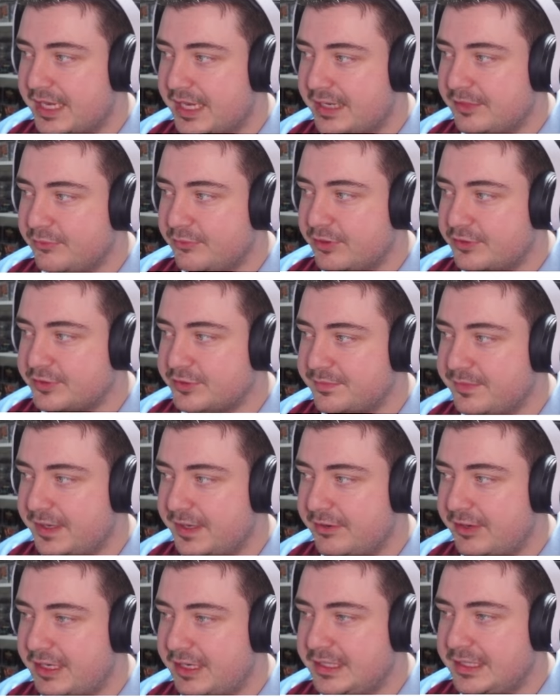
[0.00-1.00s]
and Roger
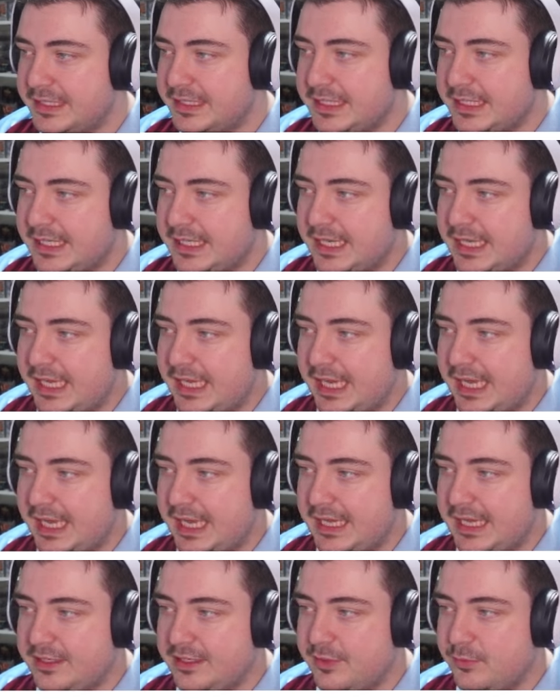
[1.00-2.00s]
Federer.
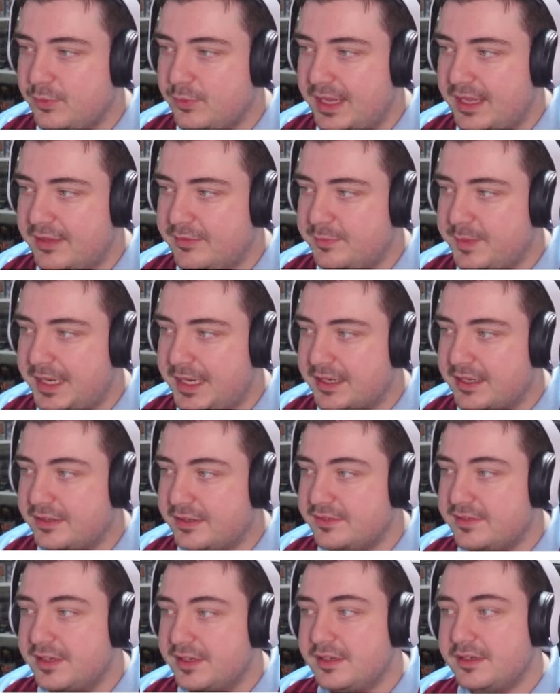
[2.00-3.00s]
Uh, new wave pack
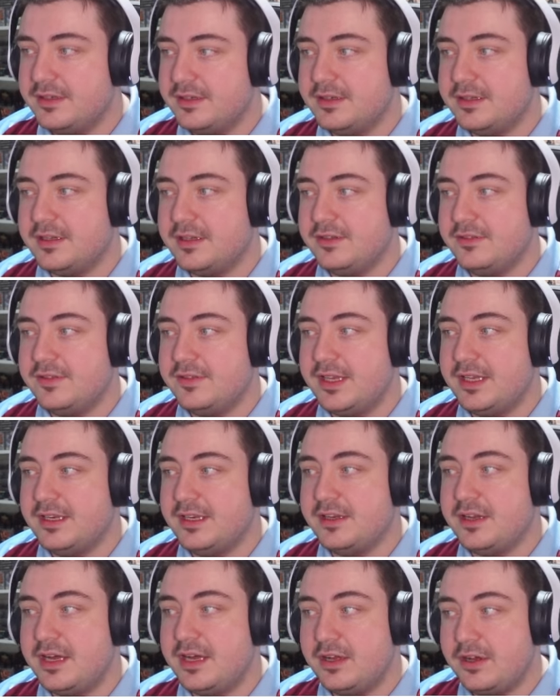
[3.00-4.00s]
containing,
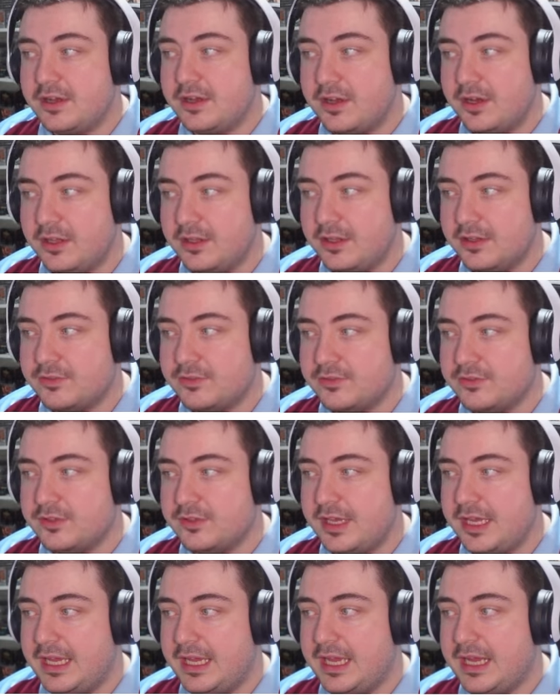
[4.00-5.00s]
containing Al Carlos,
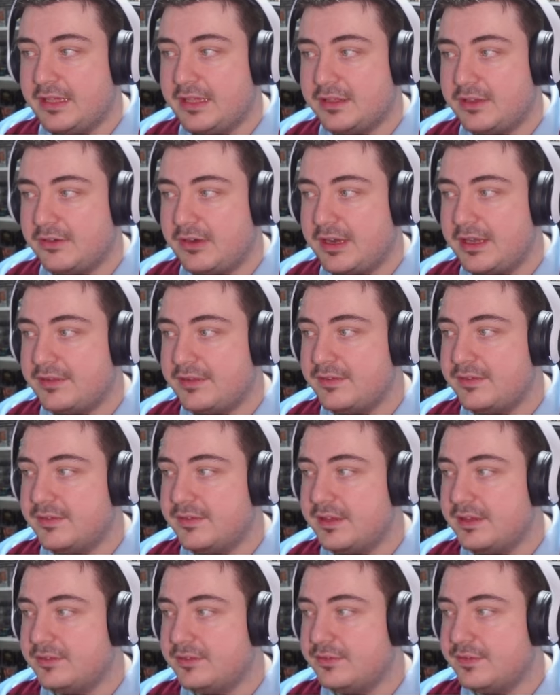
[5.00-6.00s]
uh,
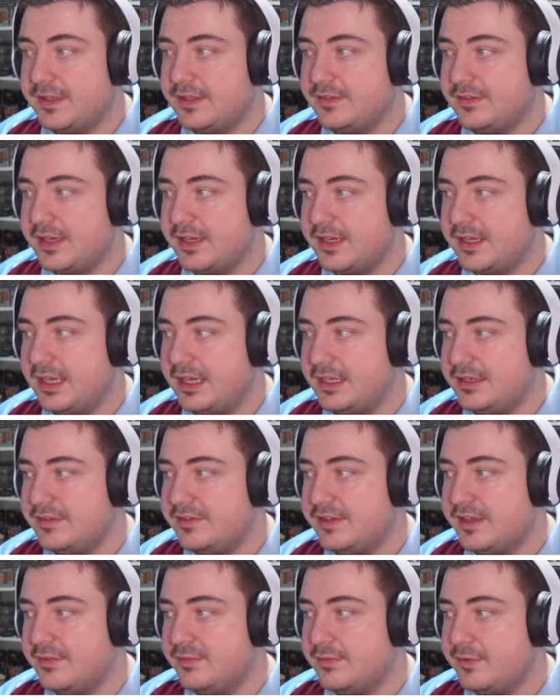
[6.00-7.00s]
Alcaraz, Swiatek and
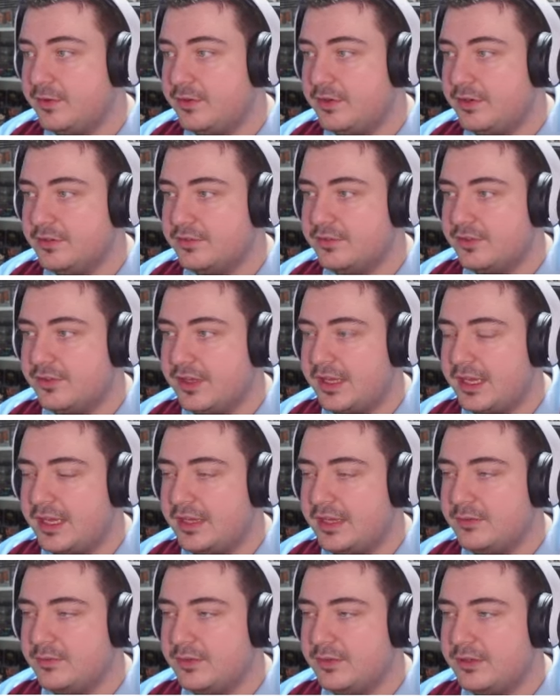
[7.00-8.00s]
Tiafoe, alternate
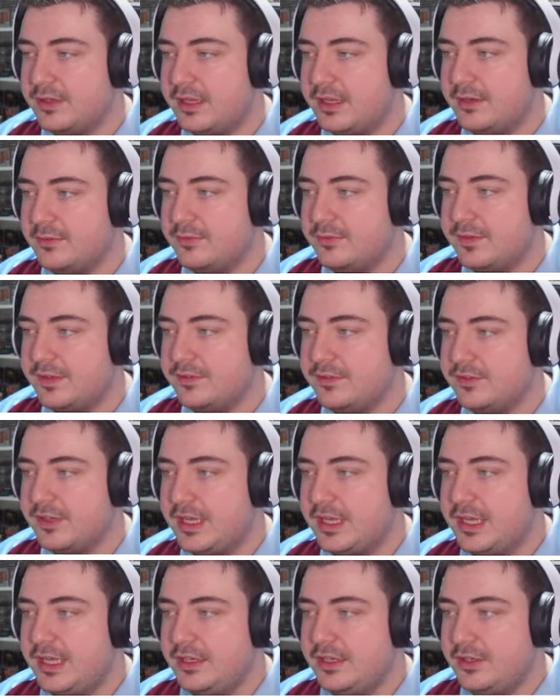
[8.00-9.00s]
out, outfits,
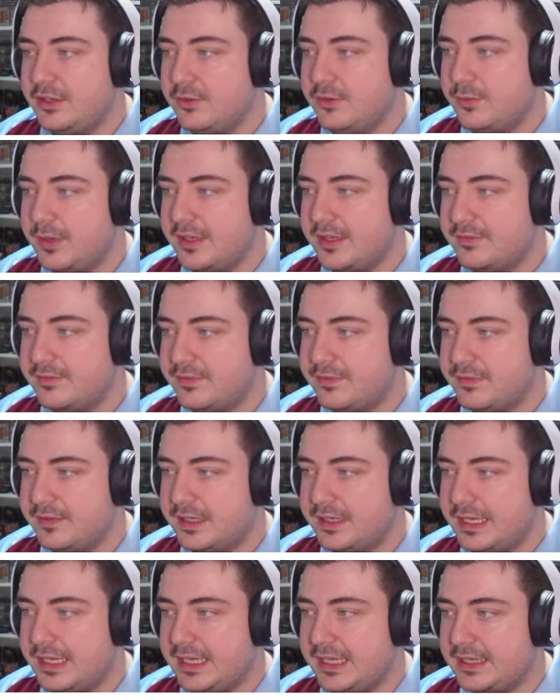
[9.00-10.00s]
new wave
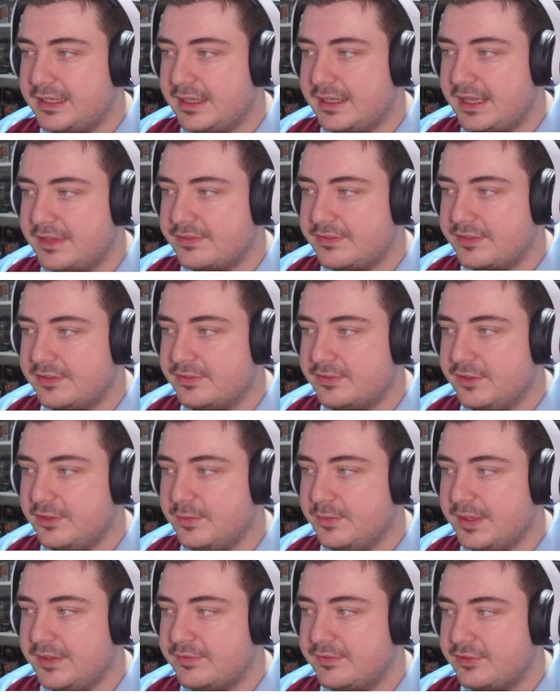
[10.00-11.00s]
uh, glasses,
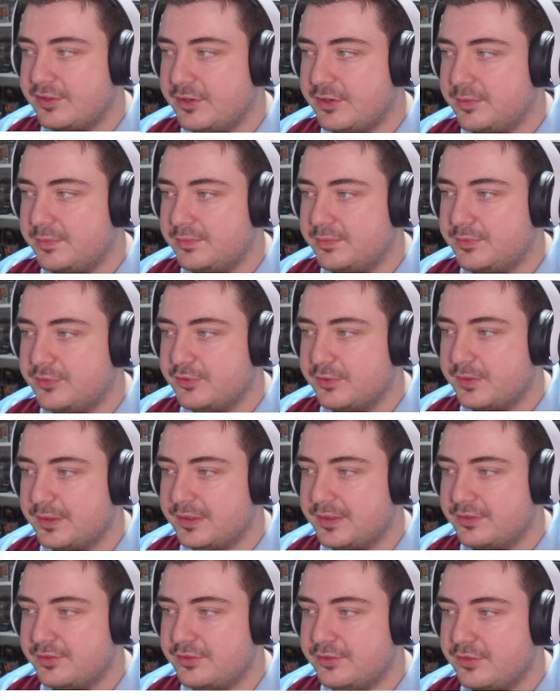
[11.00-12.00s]
new wave top, so
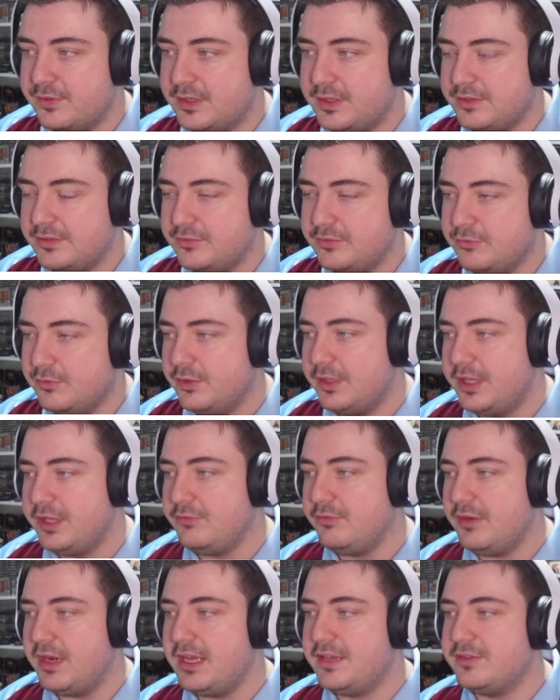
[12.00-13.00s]
on and so on. Rookie
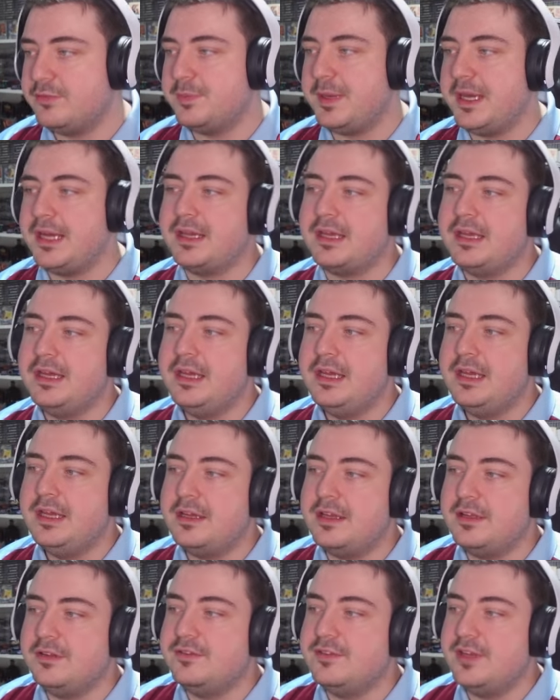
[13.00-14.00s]
Rise pack
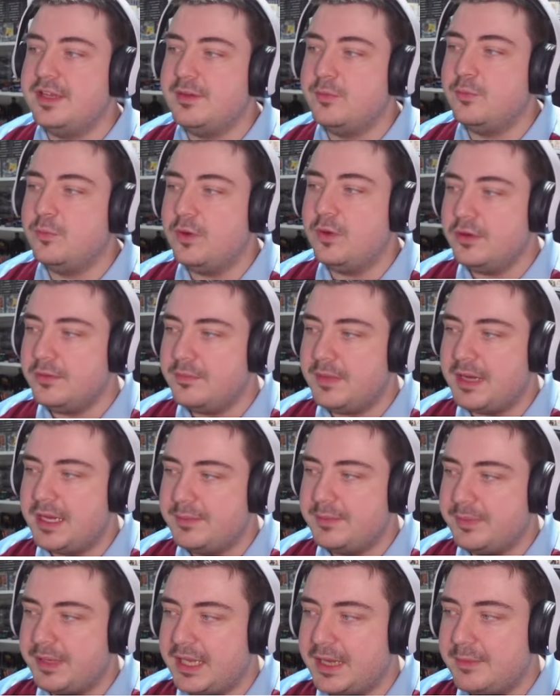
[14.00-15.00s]
containing one
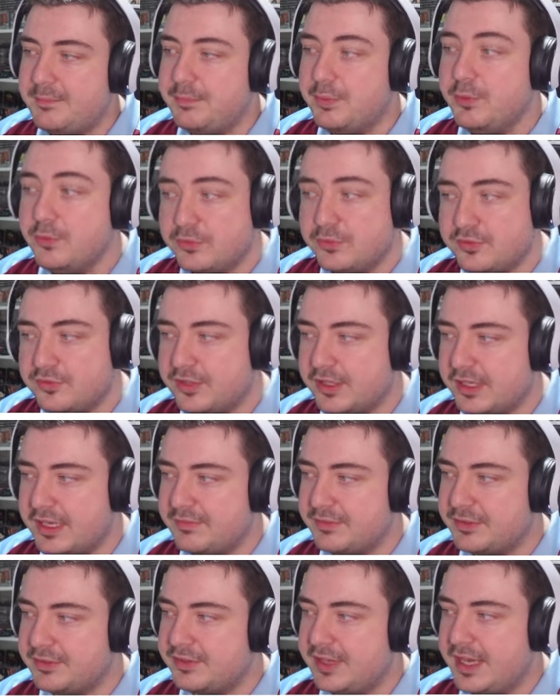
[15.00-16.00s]
MyPLAYER boost to
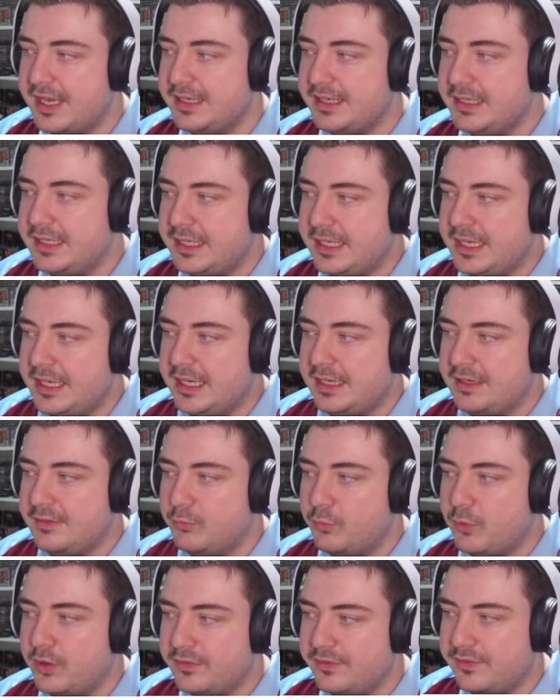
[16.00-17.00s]
level ten
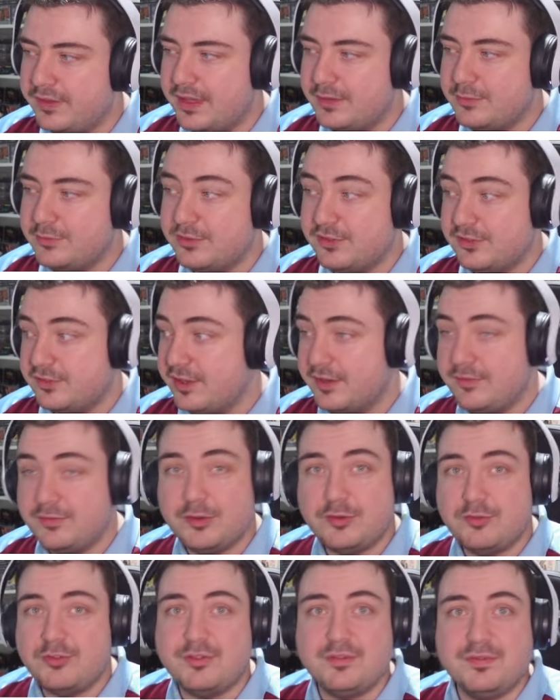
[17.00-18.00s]
and one thousand seven
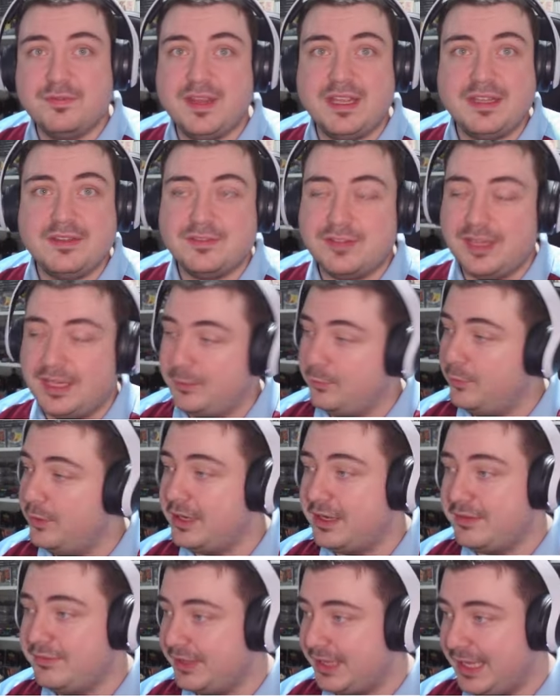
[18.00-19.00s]
hundred V C,
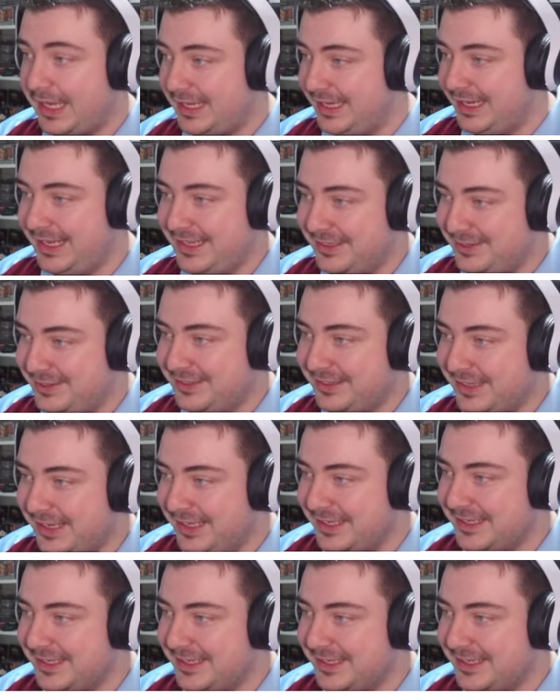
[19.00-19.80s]
whatever that is.